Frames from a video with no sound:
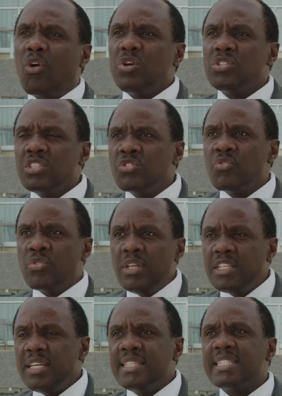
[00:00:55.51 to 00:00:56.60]
The cost is
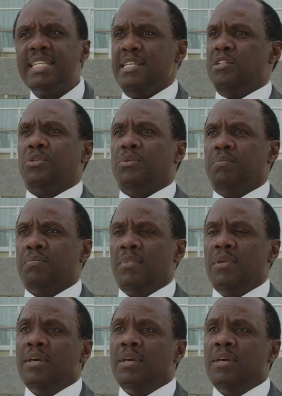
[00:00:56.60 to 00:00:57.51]
really incidental.